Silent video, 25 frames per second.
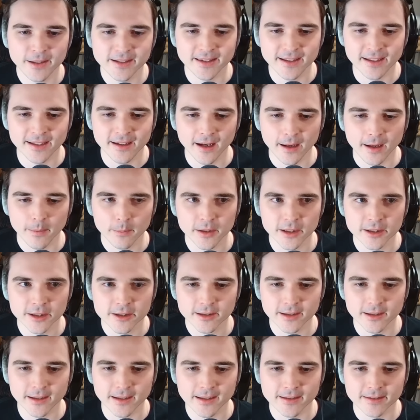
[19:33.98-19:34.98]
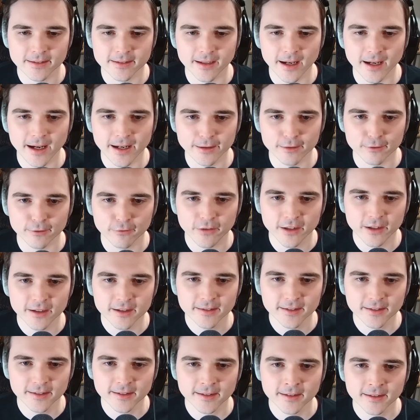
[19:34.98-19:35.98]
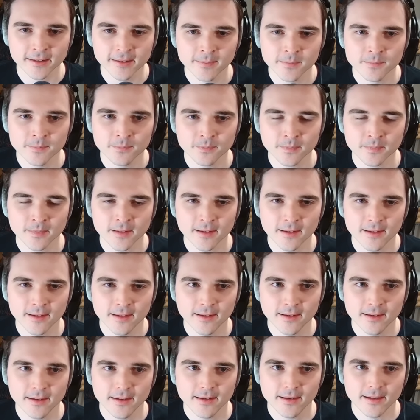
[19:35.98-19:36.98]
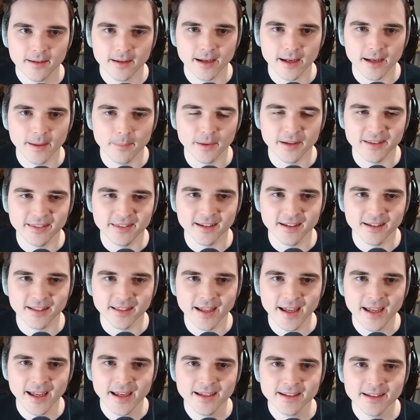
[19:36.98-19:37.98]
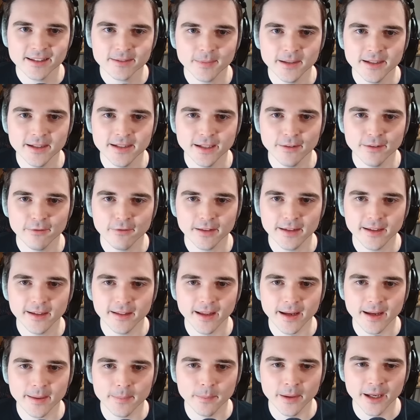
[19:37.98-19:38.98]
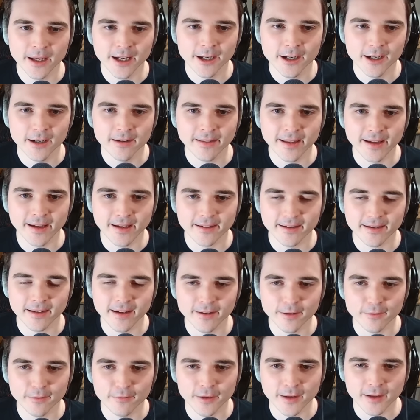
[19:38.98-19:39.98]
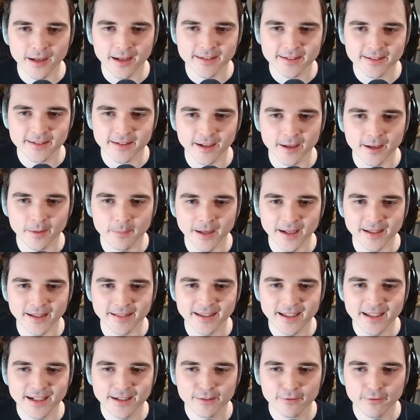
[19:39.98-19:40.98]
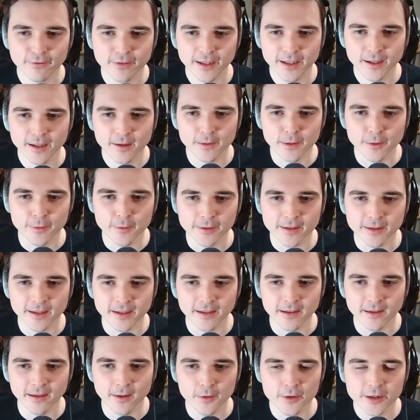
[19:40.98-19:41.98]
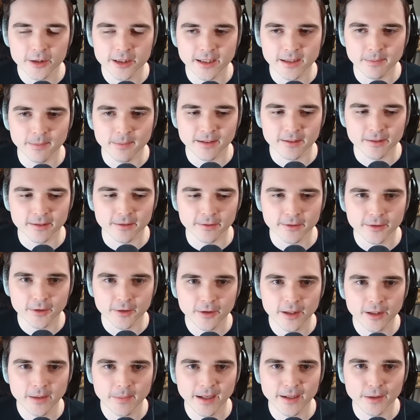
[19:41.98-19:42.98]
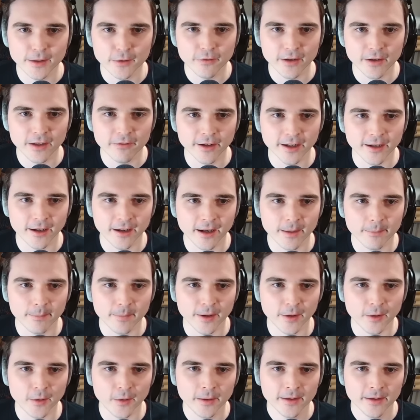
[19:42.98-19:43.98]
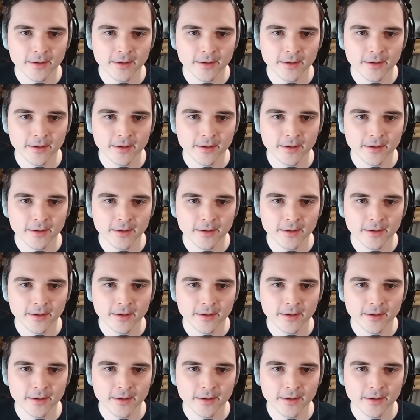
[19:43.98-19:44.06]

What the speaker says: the competition is not as fierce. But the lag has been definitely a lot better. Like, I don't know if you guys saw my latest video using Yoshi, Mr. Scooty, my new favorite combo.